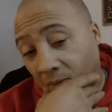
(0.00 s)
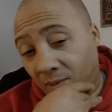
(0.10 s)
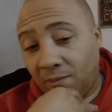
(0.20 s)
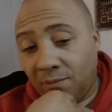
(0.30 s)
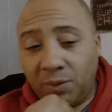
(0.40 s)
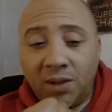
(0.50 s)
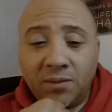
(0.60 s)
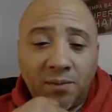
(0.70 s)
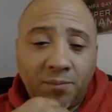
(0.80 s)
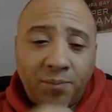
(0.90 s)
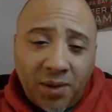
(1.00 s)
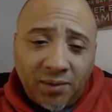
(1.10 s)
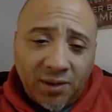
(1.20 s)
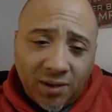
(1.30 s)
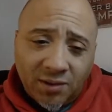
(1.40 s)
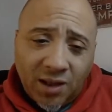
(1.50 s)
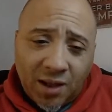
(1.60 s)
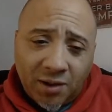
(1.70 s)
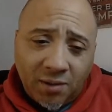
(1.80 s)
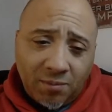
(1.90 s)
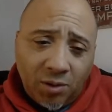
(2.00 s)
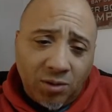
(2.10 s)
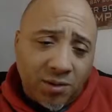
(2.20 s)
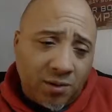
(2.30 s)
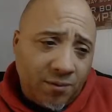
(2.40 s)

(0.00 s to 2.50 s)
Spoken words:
But apparently, there's a lot of good bowling though.